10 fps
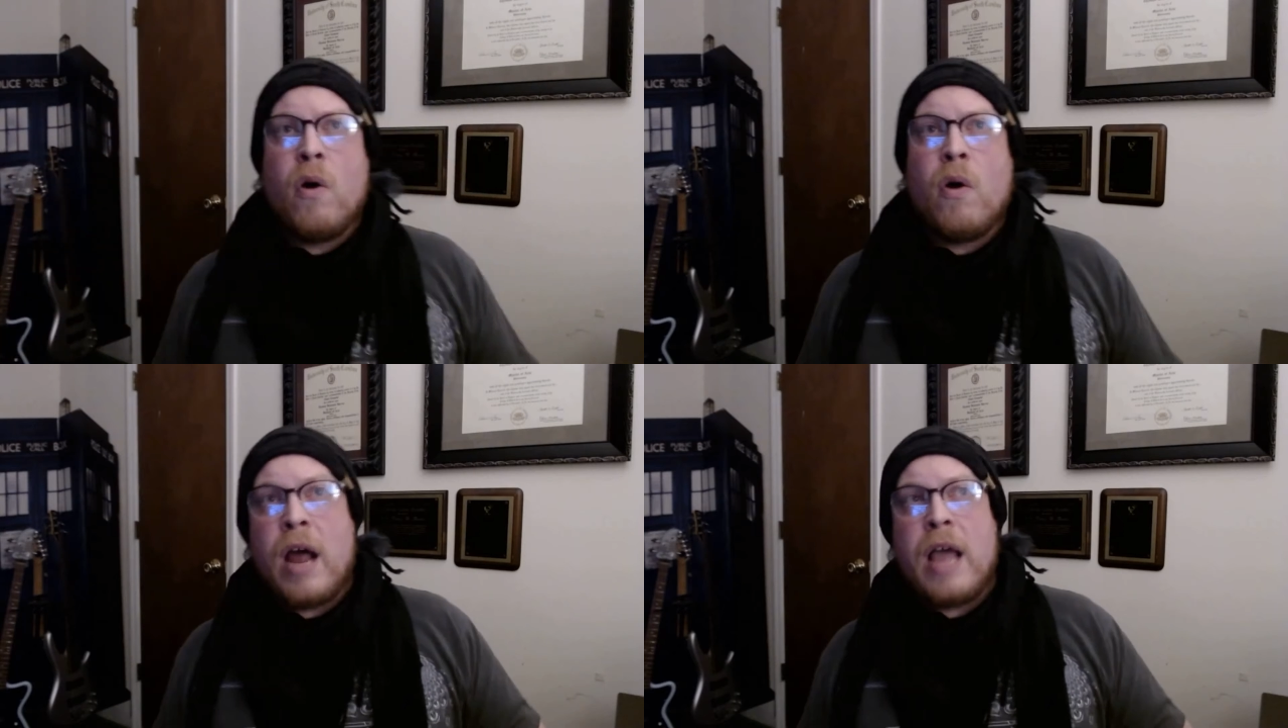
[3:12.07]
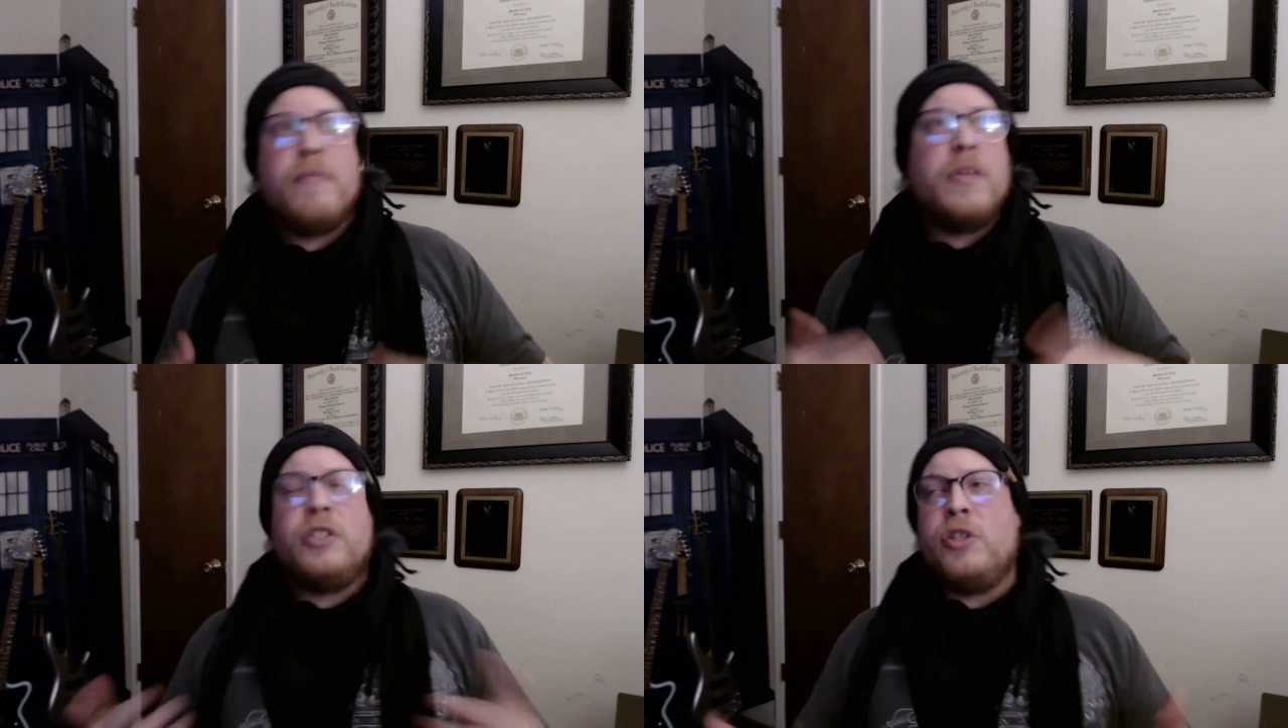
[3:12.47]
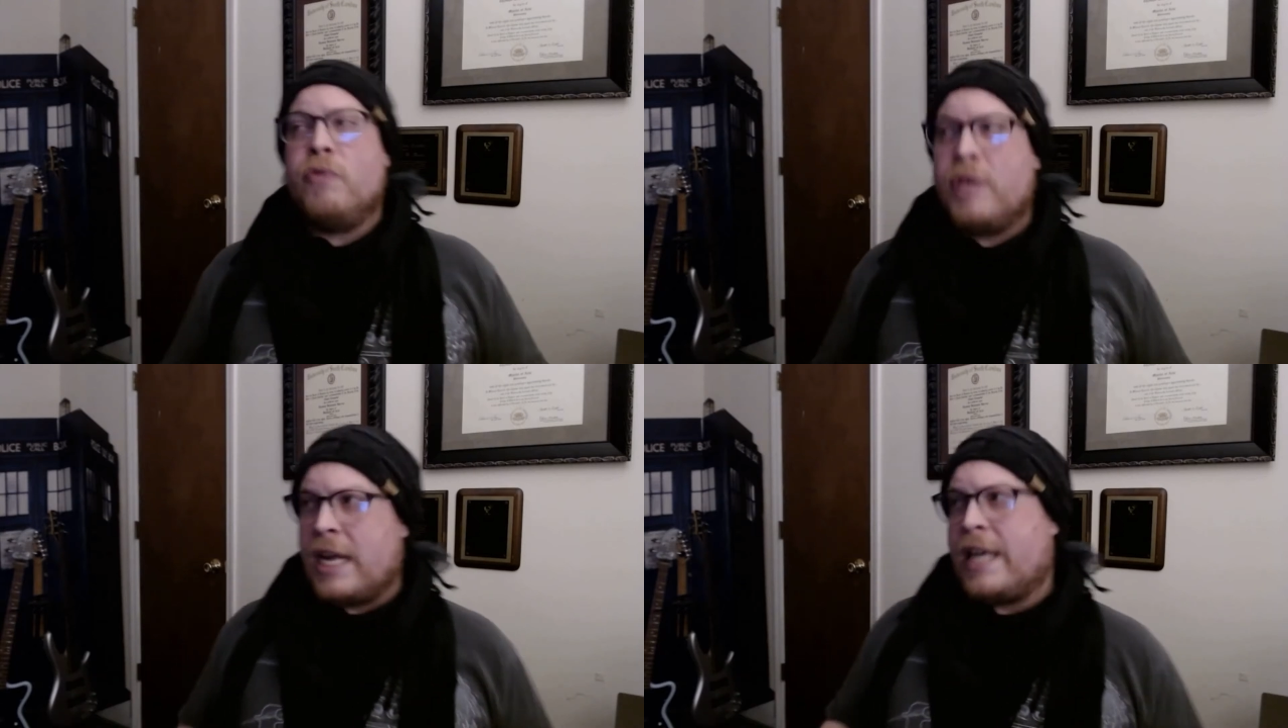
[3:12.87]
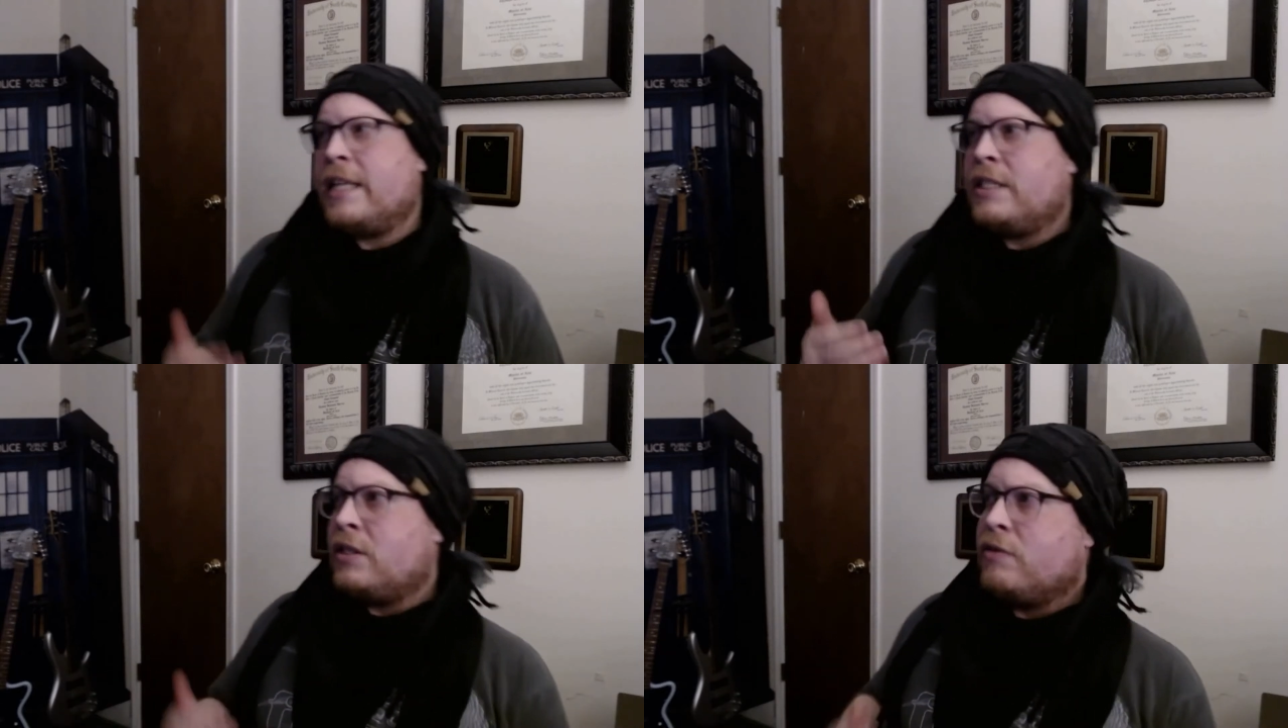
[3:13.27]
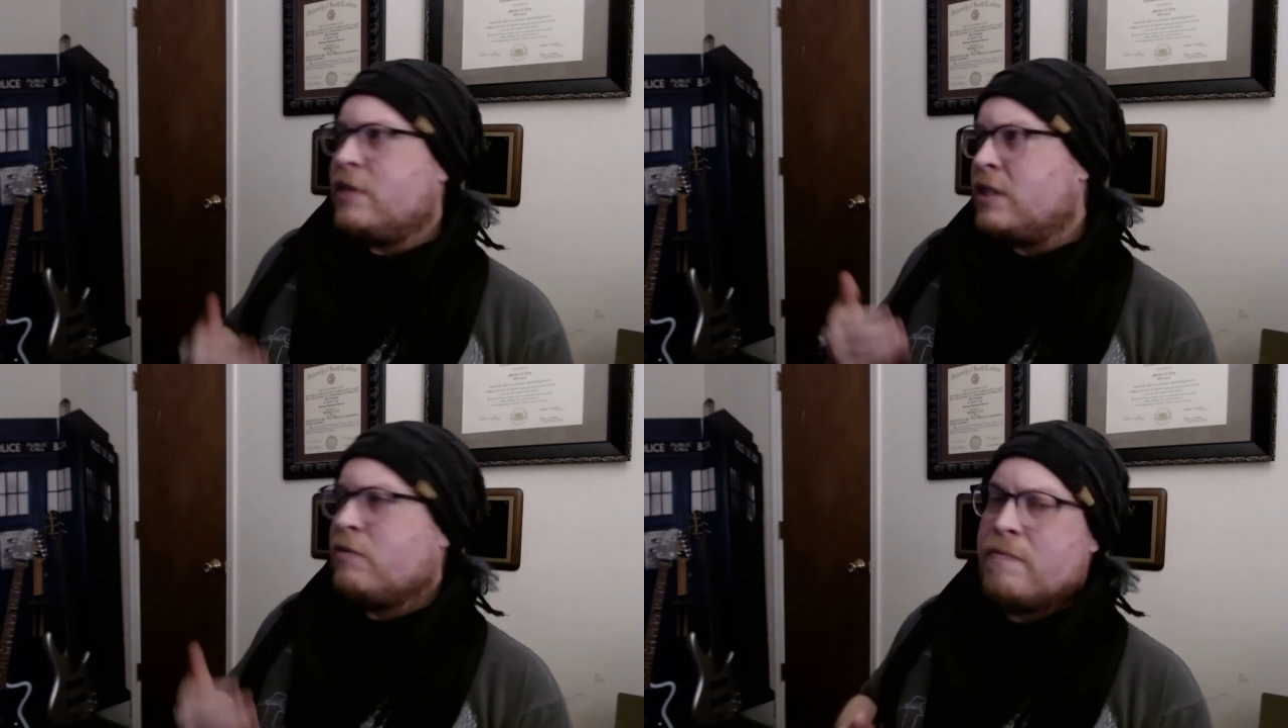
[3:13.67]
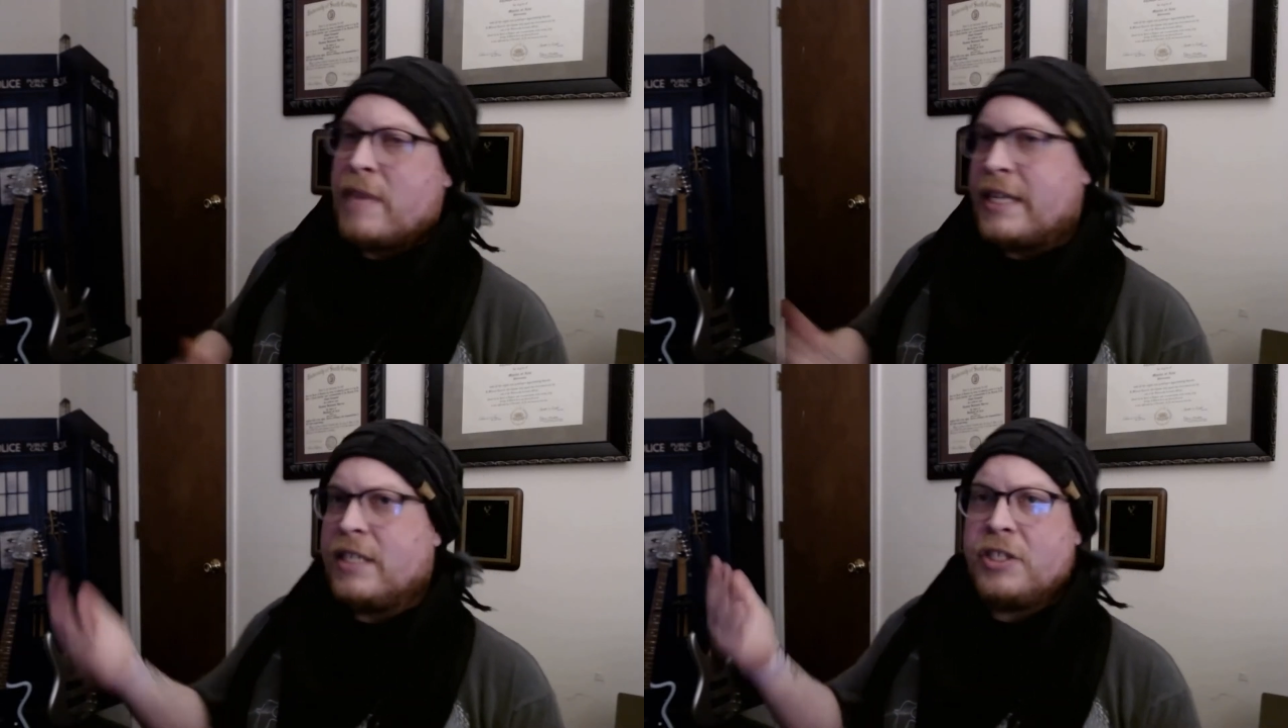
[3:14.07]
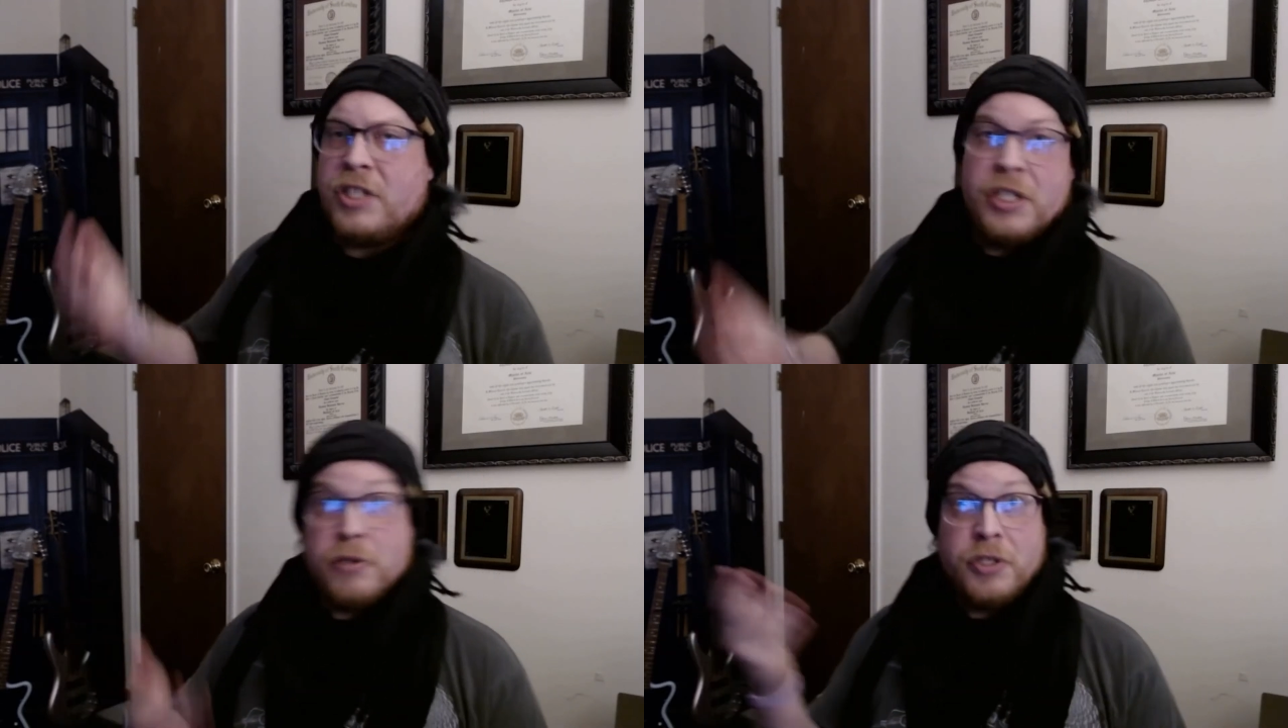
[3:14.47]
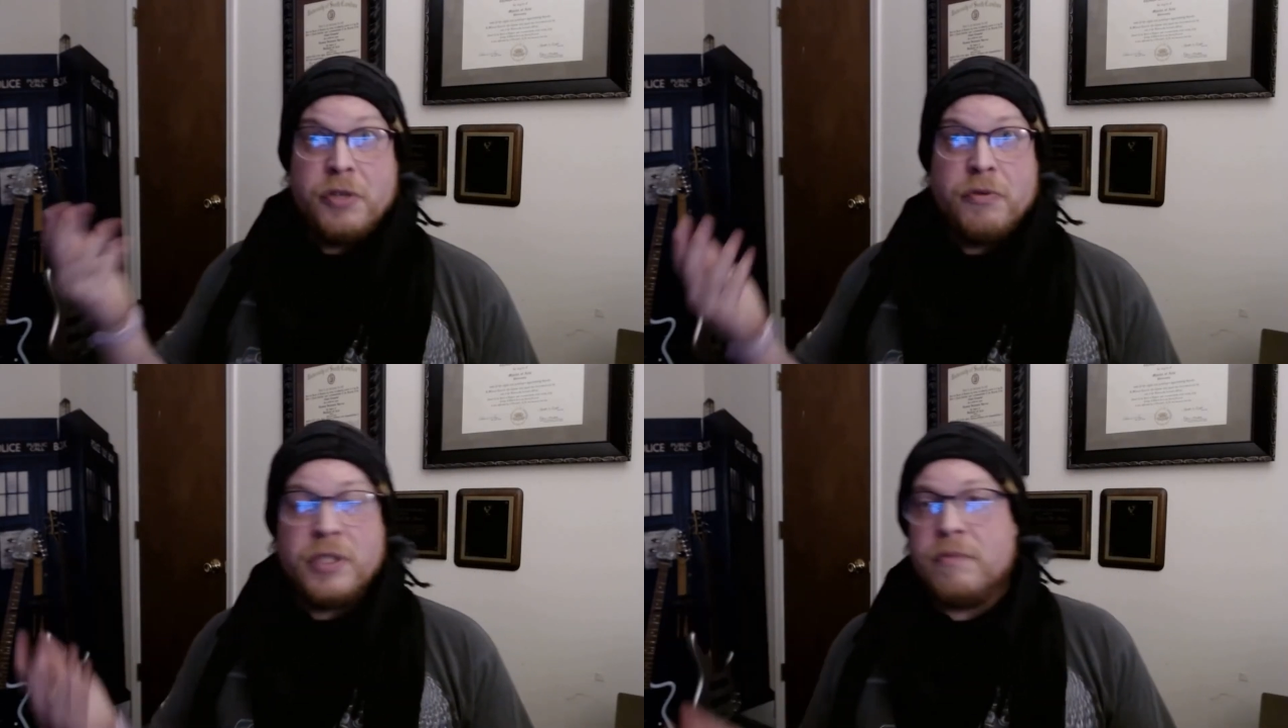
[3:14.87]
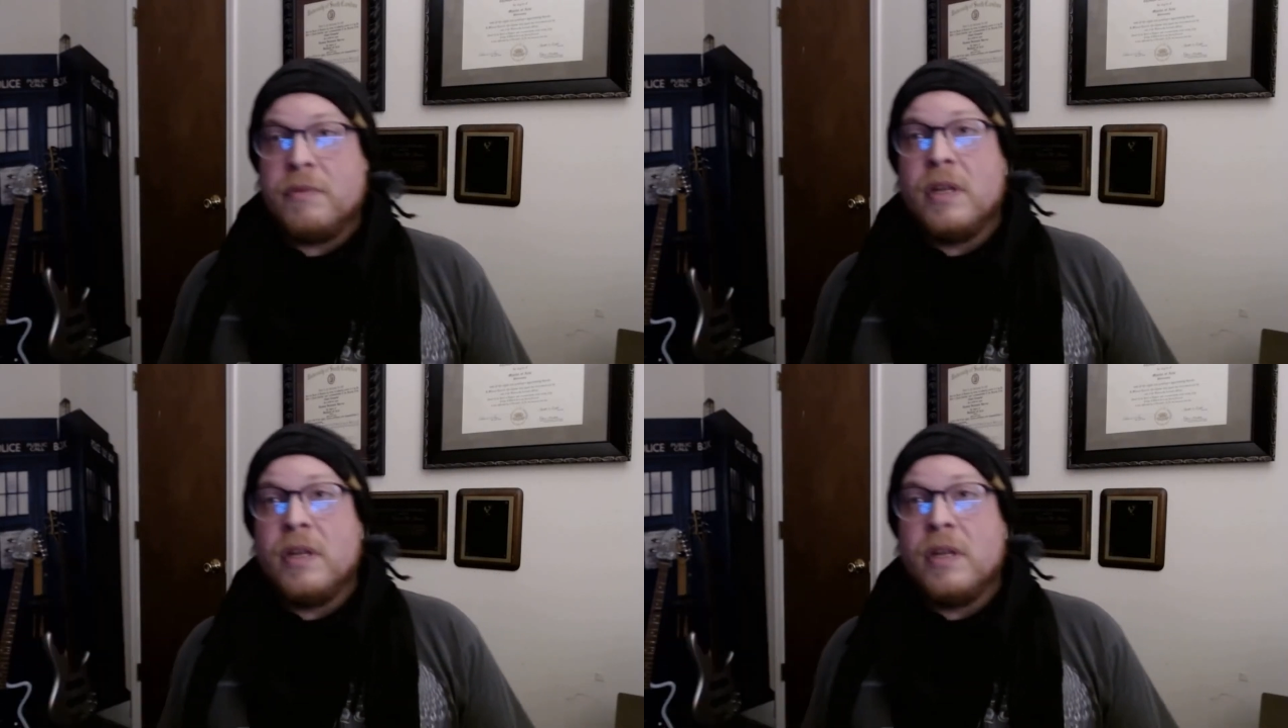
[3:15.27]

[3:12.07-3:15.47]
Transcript: or I'm the duke and I get to do this with my duchy or dukedom,